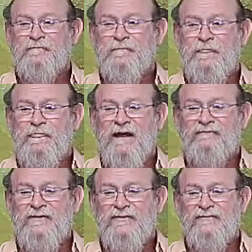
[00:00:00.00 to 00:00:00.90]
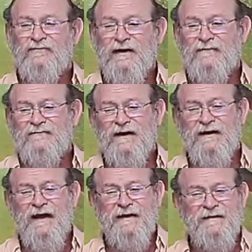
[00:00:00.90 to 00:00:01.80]
If you've lived in a
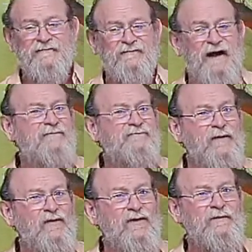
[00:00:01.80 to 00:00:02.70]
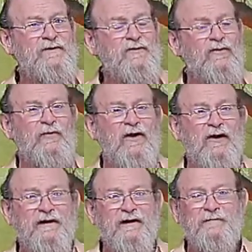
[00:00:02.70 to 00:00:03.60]
negative life form and you were brought
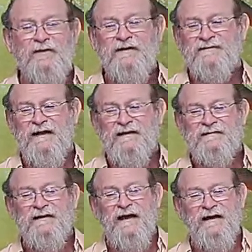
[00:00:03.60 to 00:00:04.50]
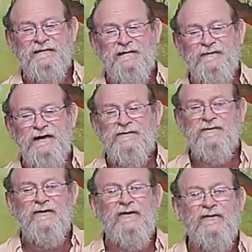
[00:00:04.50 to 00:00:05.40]
up listening to negativity your
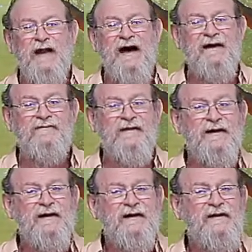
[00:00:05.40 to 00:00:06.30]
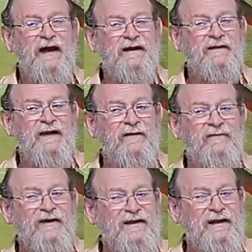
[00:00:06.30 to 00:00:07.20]
whole life, that
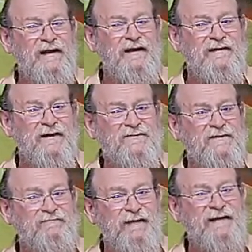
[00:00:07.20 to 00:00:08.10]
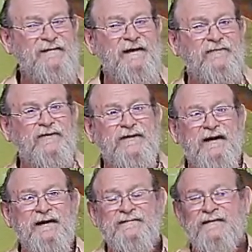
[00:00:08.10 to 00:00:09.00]
really doesn't mean that
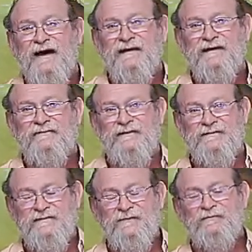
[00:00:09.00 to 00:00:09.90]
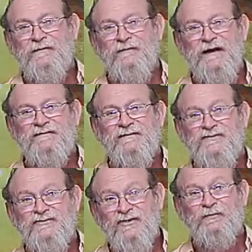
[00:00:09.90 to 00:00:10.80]
everything's negative. It simply means that
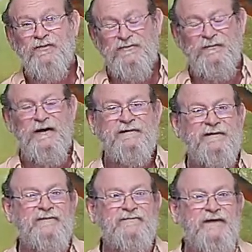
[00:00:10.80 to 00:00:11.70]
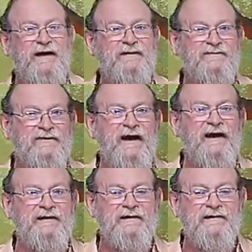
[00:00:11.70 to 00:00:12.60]
your perspective of things are negative.